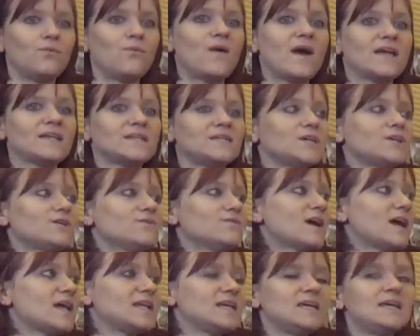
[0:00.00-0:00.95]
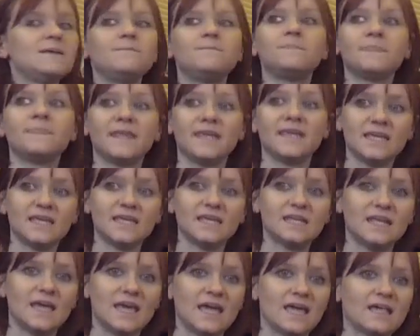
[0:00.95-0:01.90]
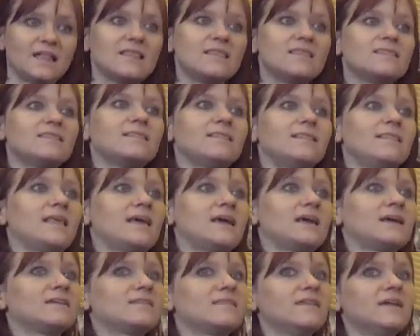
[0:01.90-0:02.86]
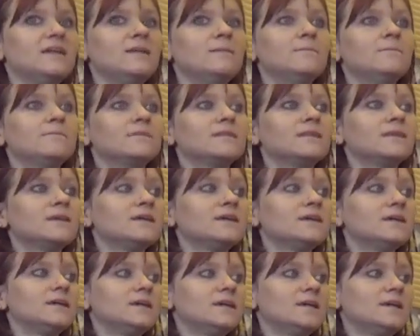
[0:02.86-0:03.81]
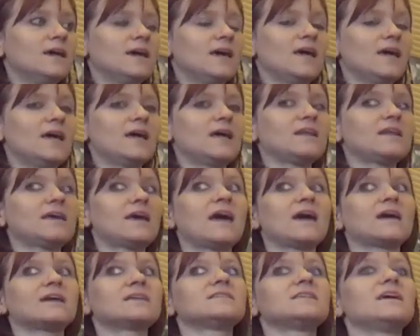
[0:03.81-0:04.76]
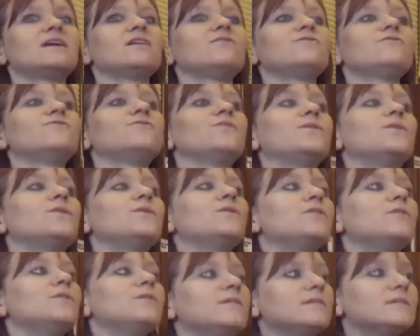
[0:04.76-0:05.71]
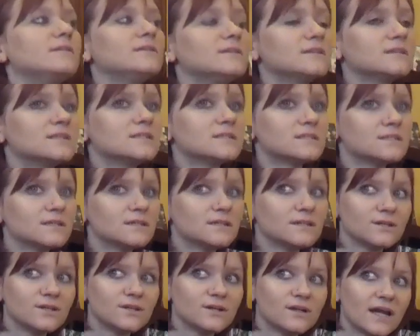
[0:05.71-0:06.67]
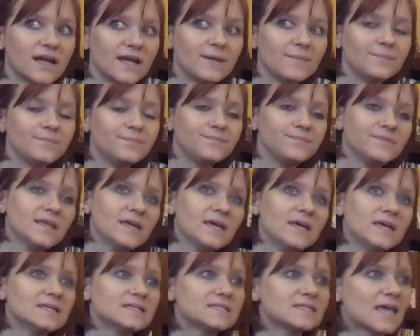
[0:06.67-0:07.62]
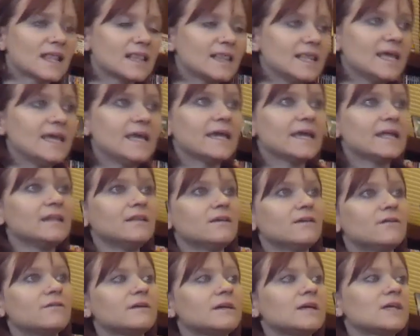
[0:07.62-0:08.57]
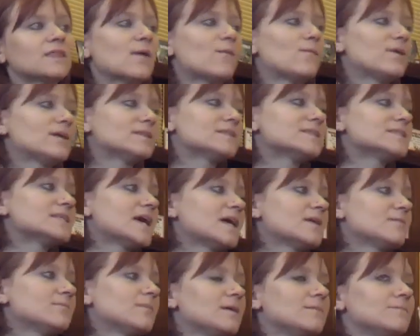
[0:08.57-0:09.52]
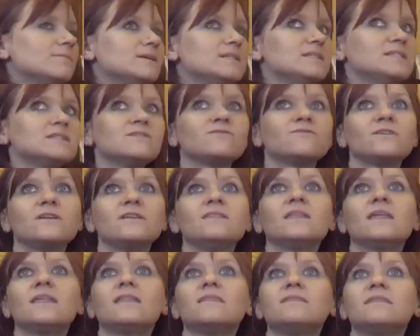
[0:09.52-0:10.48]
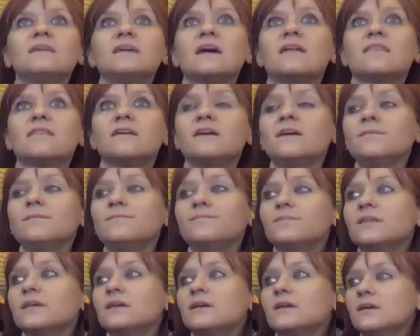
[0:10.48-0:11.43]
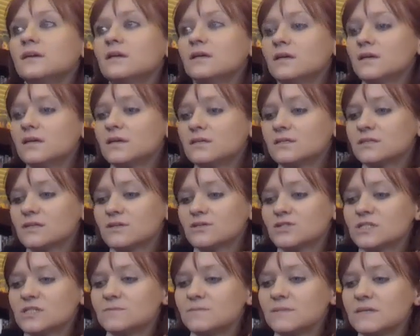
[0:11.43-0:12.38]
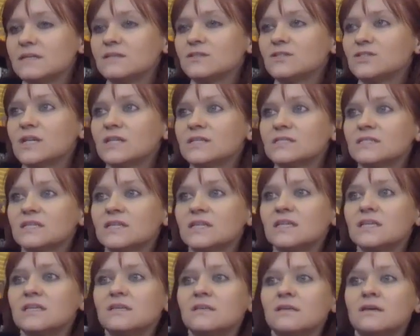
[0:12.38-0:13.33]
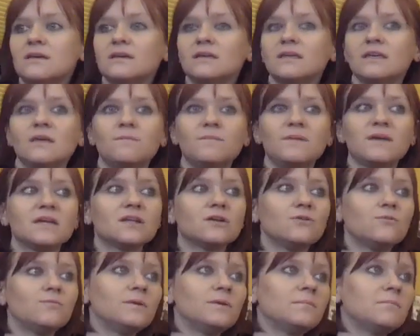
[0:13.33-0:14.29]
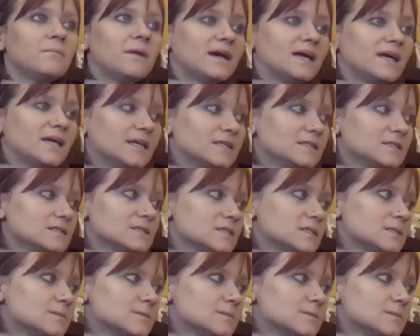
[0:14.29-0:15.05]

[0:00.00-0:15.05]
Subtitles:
When you're ready, inhale, lengthen, and exhale, fold. Great. Settling in, knowing that one side might be different than the other. So just being gentle, keeping an open mind.